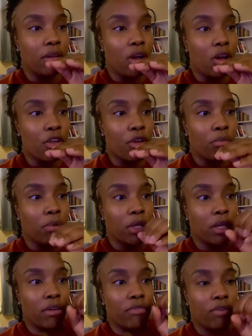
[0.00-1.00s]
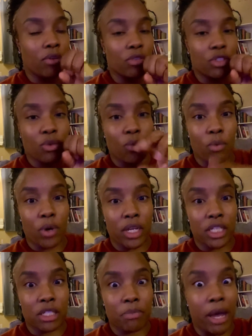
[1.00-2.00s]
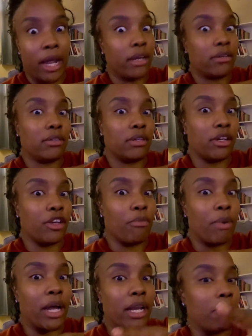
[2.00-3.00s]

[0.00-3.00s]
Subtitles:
all your blood flow to one spot of your body?